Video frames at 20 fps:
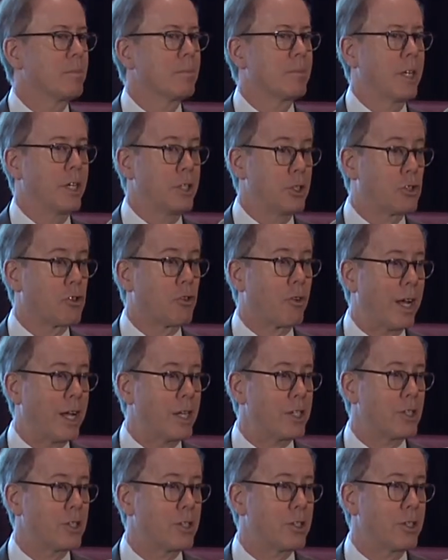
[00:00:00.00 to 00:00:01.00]

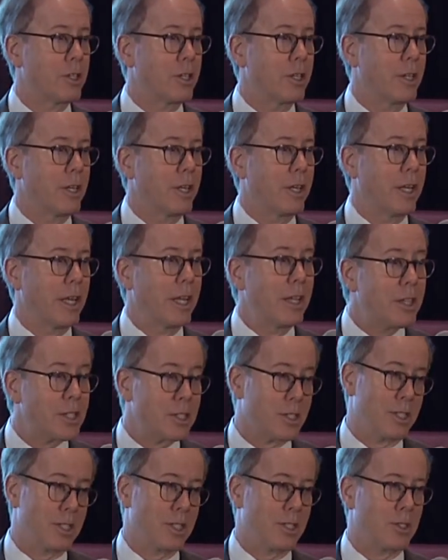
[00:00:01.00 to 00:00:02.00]
entrenched in the
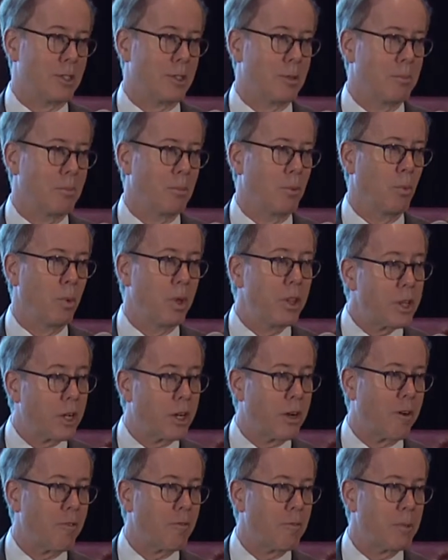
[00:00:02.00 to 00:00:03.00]
system, with the
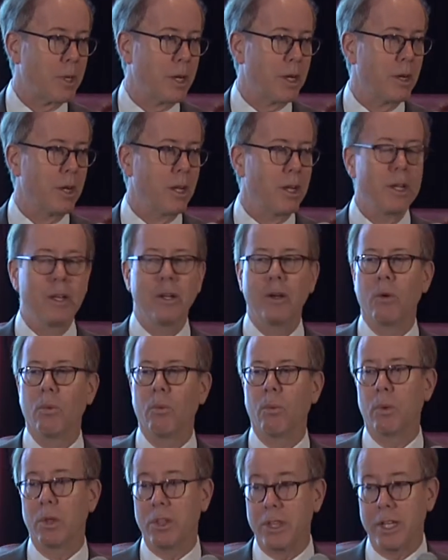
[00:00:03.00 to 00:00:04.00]
government,
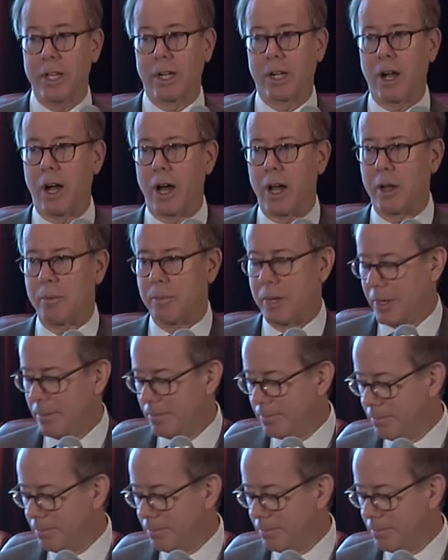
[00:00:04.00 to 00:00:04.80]
with the economy.